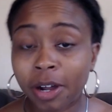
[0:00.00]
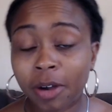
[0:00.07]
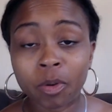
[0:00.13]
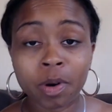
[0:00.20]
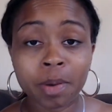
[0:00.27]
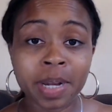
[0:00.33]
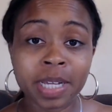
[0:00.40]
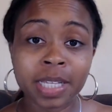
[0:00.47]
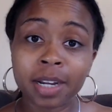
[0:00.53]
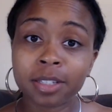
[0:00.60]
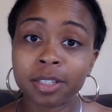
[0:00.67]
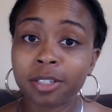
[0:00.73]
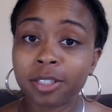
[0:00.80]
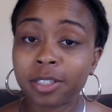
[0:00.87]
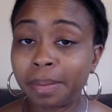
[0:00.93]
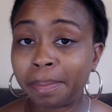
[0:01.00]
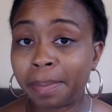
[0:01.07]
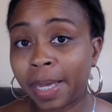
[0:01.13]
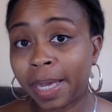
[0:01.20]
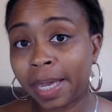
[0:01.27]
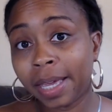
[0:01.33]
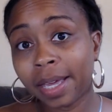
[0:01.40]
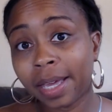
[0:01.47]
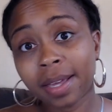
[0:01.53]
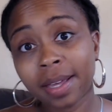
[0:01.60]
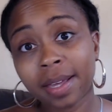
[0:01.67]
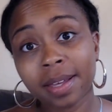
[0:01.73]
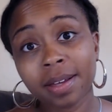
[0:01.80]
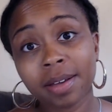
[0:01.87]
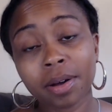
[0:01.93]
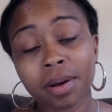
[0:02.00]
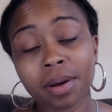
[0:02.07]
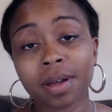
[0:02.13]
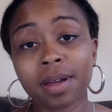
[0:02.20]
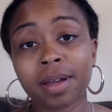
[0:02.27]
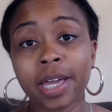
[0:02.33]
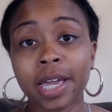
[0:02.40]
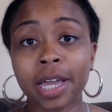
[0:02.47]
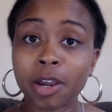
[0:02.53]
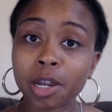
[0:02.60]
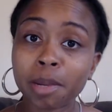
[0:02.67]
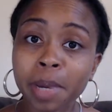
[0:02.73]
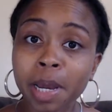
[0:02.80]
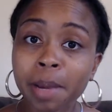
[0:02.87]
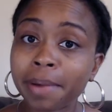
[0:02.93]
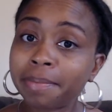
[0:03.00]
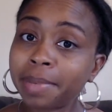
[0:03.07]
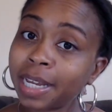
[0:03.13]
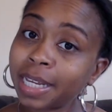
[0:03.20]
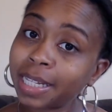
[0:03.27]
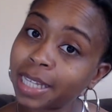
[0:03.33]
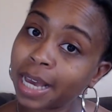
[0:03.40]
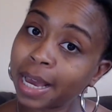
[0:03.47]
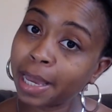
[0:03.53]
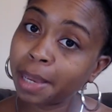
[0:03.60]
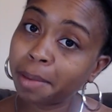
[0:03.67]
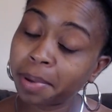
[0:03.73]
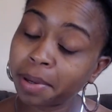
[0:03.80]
I would want my doctor to be caring about my blood type.